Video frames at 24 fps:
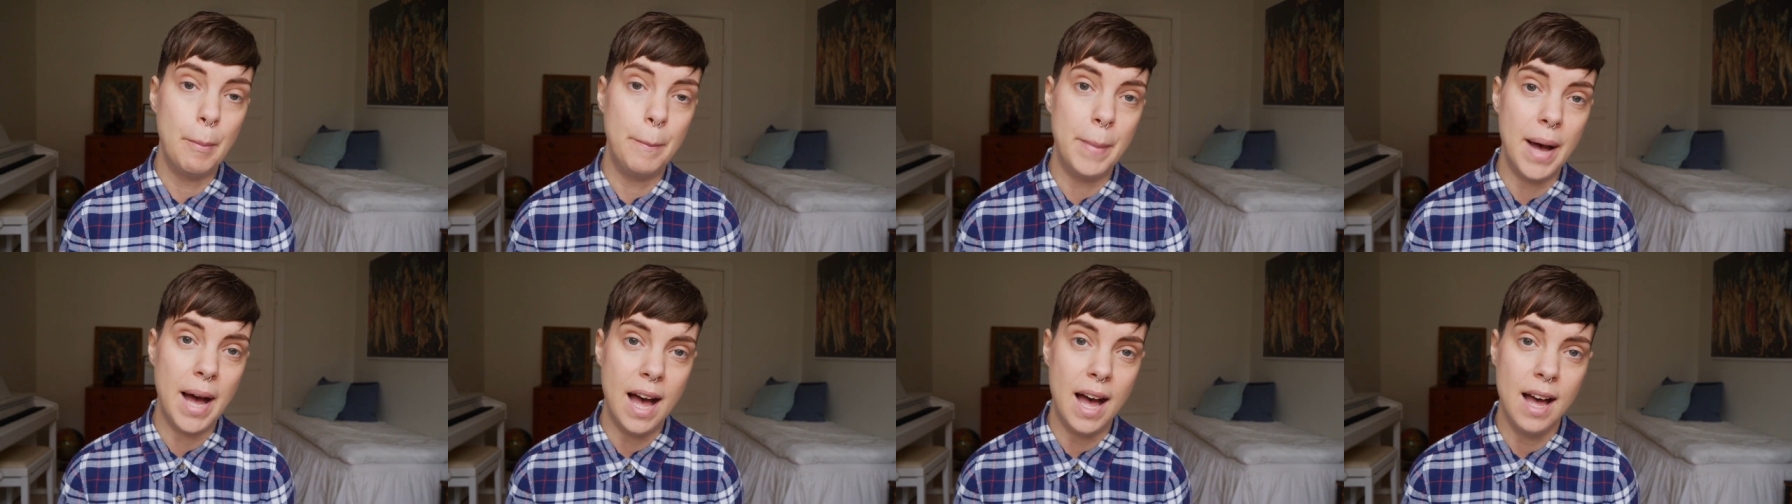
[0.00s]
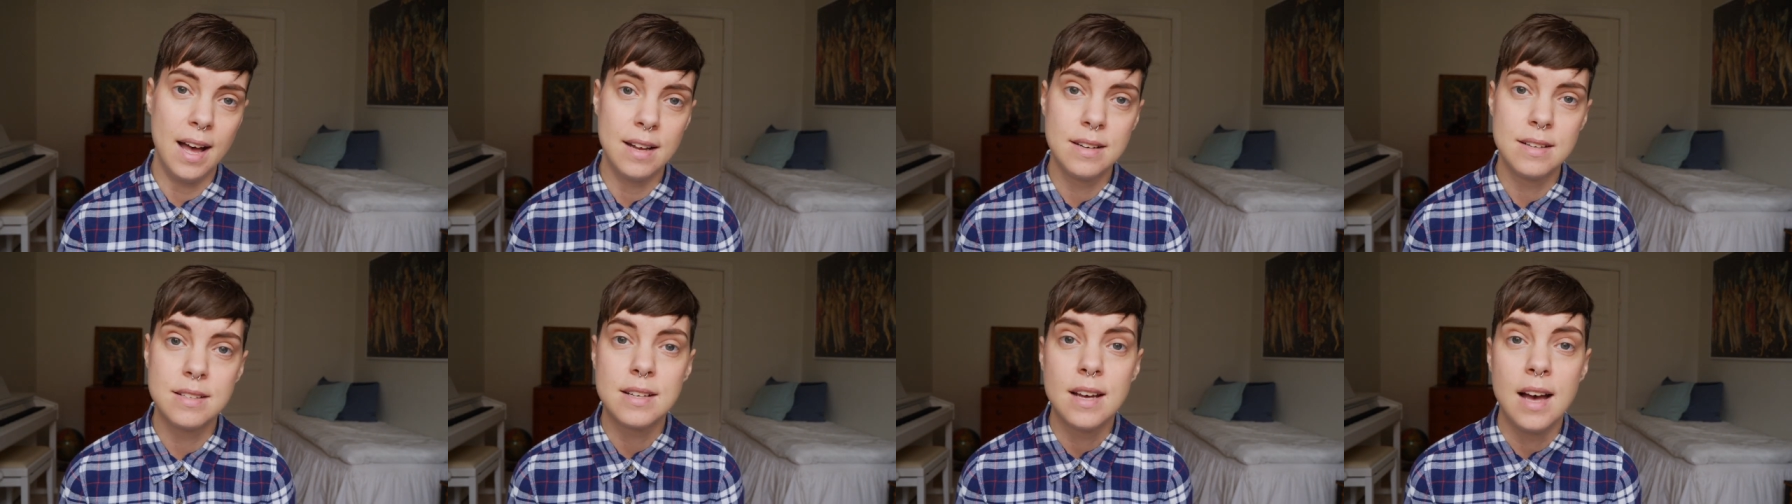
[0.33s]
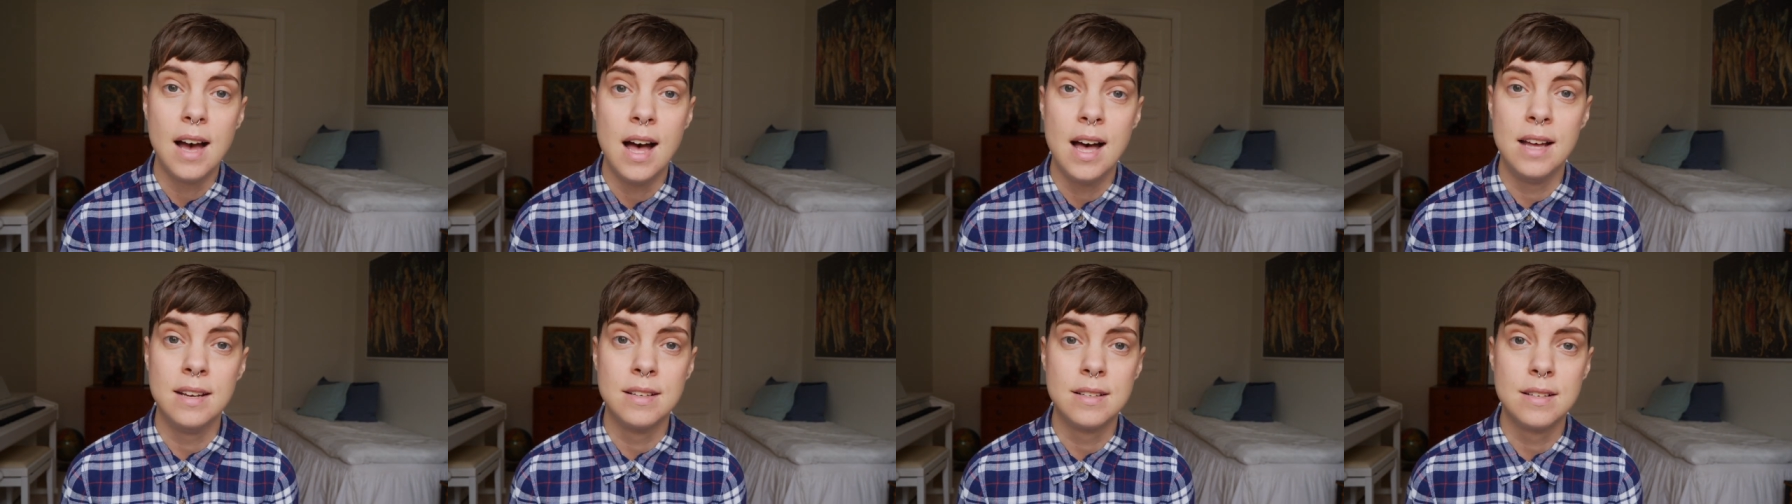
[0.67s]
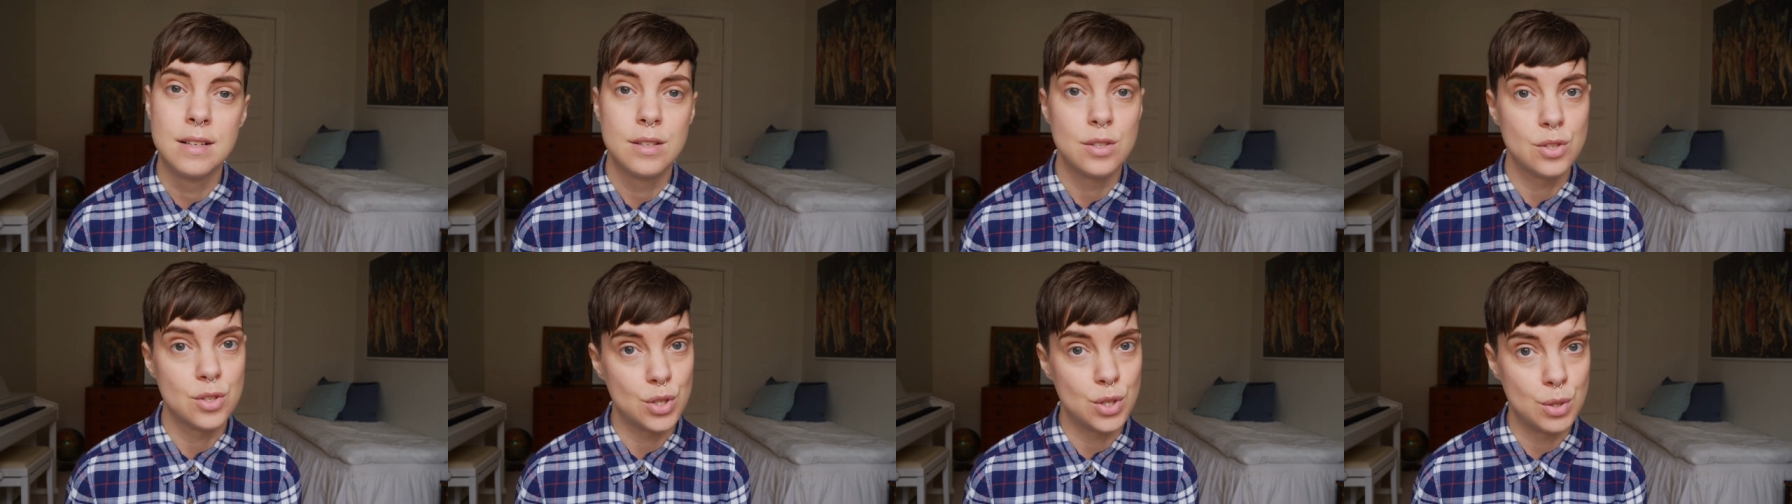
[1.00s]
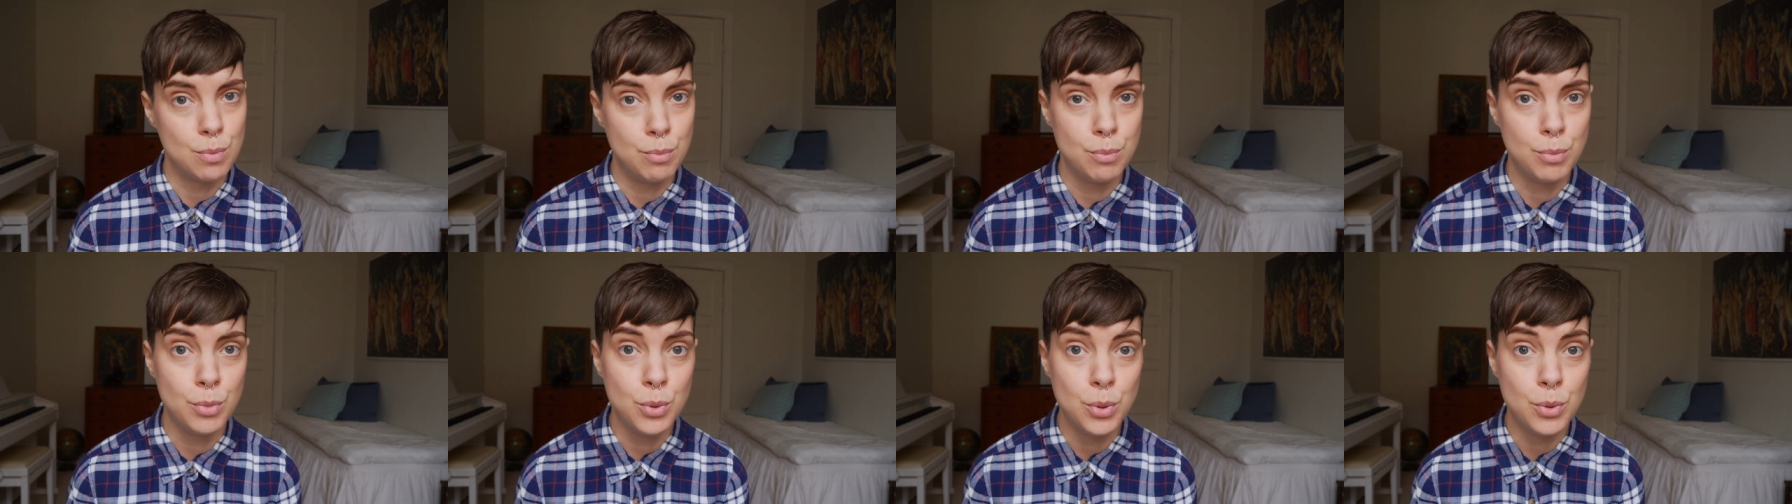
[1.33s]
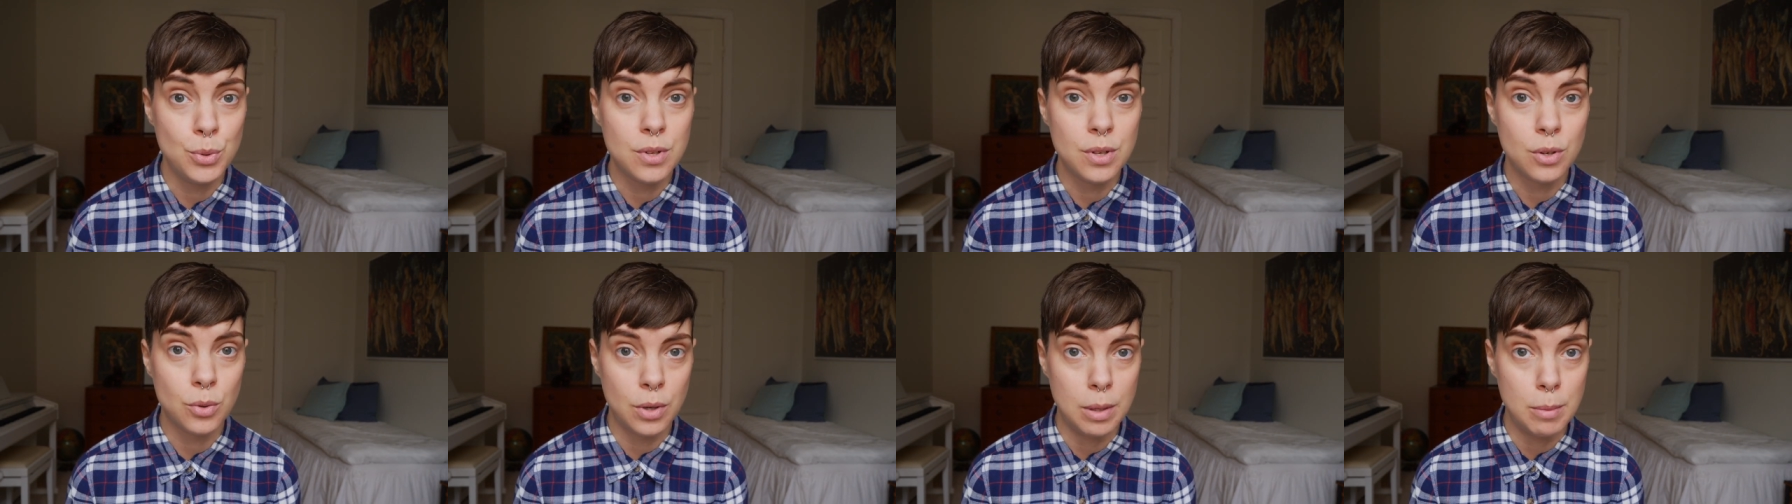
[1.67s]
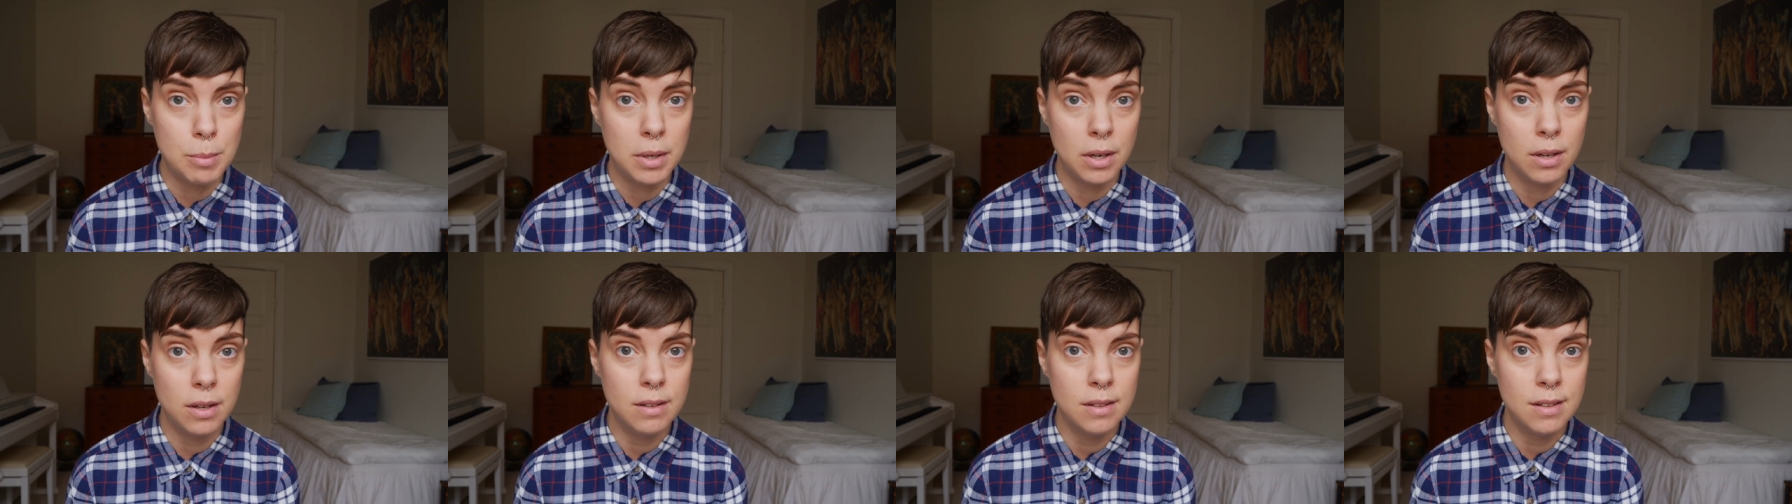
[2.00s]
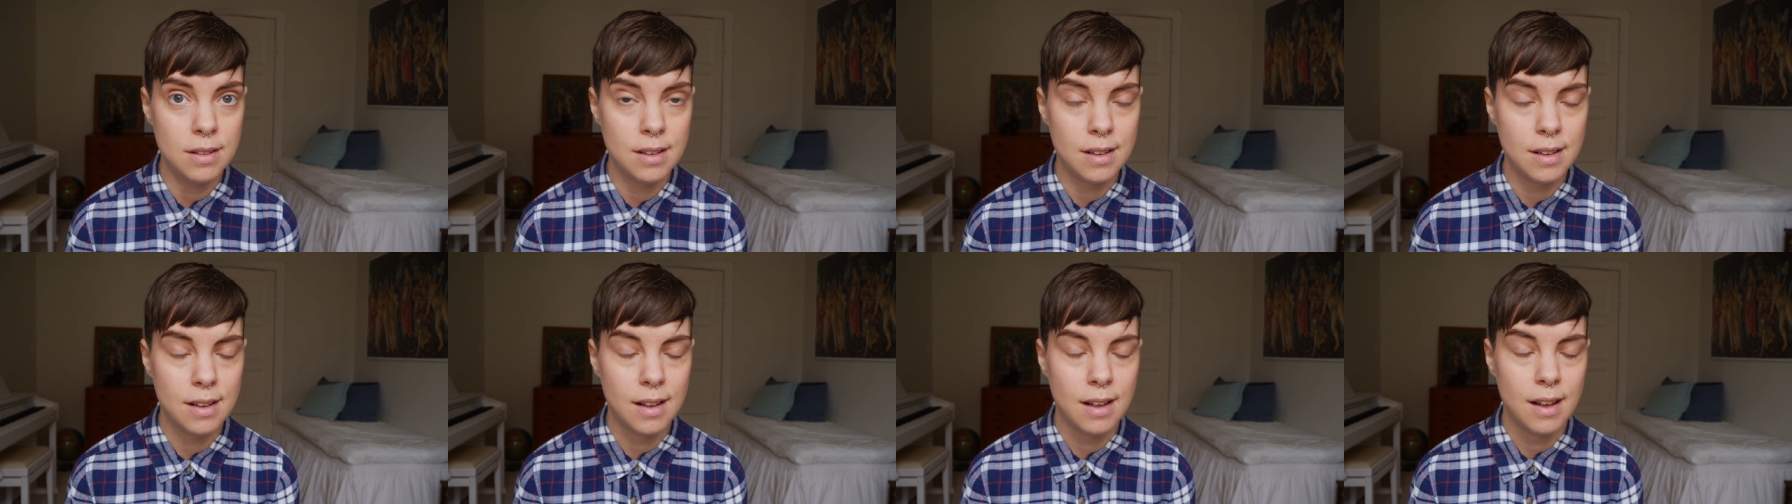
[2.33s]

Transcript: Bad and Smooth Criminal.